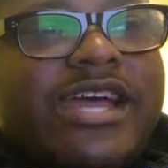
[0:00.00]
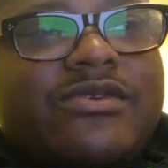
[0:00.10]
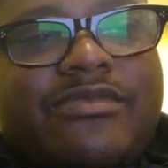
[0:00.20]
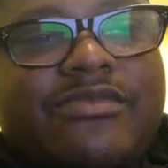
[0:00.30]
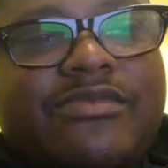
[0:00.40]
to
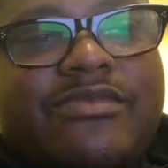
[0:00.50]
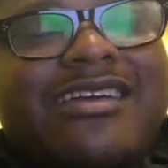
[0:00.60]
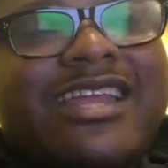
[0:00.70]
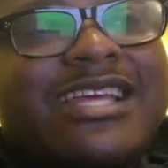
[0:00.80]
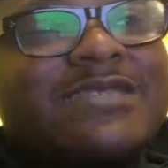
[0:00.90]
have,"
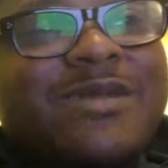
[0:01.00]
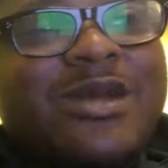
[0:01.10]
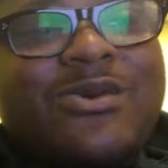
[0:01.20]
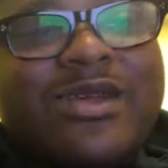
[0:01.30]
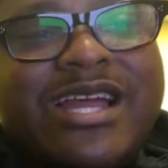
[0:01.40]

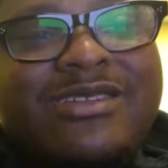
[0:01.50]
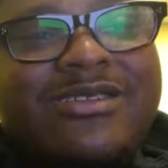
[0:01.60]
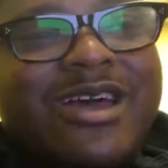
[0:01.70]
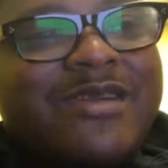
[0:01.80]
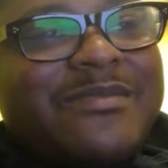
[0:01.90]

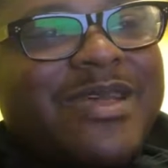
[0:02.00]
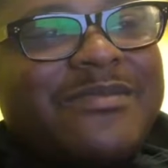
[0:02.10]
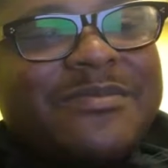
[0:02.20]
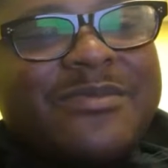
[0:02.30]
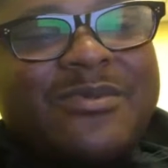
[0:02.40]
and it
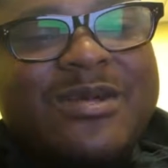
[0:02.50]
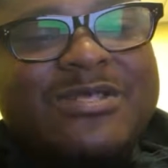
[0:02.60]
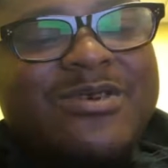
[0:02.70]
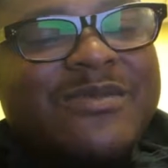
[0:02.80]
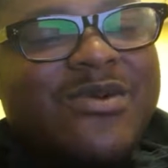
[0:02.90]
exploded. I
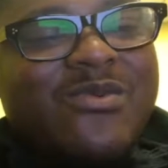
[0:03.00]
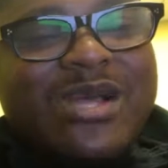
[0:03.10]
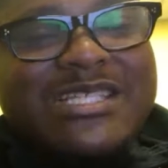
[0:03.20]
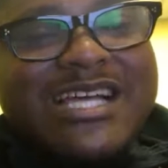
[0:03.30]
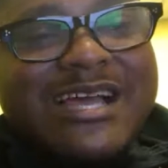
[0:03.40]
thought it maybe
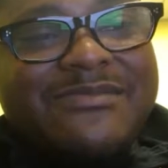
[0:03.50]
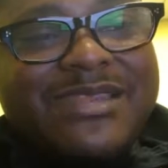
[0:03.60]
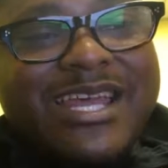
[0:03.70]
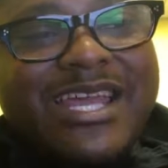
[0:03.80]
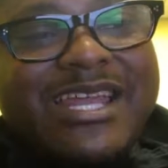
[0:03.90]
was going to be a
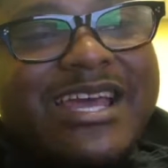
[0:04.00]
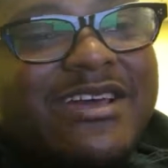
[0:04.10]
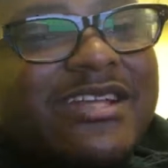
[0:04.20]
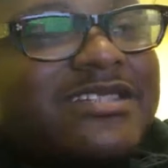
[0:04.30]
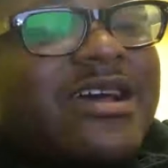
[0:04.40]
one-time
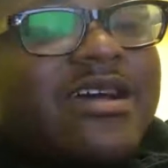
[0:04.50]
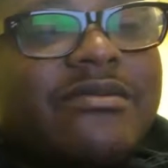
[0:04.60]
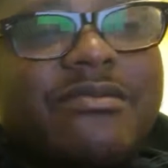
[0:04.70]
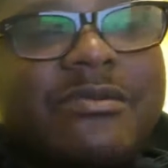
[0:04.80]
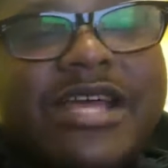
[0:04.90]
thing, and now
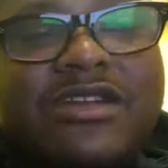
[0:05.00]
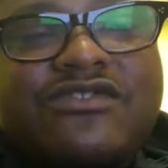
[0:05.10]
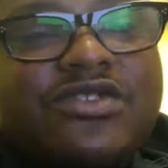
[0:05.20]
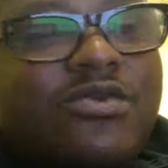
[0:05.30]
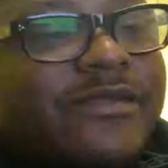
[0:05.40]
it
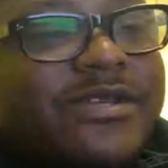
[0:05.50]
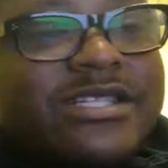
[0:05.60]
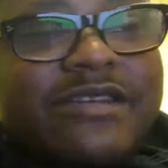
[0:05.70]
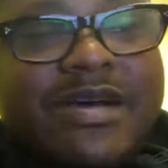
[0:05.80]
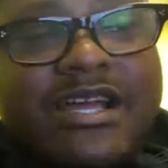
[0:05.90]
accounts for
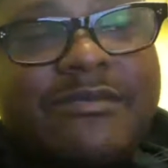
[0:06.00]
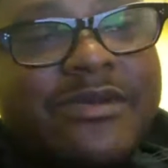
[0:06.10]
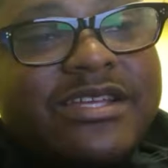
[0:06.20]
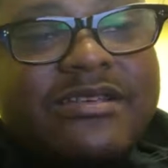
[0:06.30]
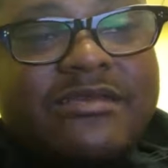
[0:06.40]
20% of
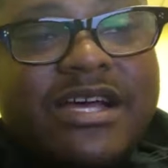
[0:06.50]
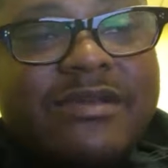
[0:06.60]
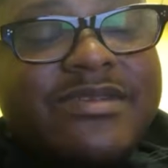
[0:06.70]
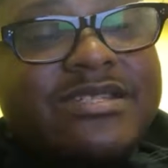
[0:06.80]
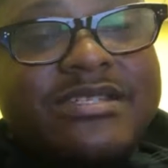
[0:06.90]
my company
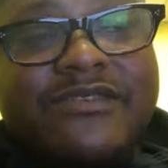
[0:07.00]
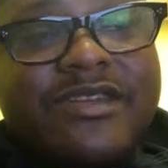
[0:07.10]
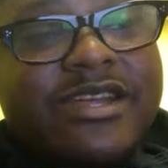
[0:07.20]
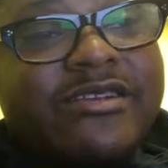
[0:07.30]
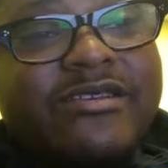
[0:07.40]

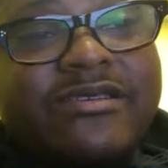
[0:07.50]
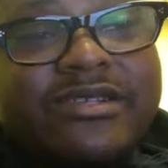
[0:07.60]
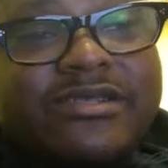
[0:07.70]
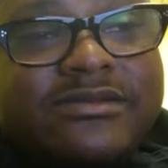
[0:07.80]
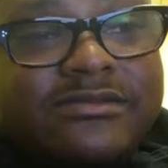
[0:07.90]
business every year.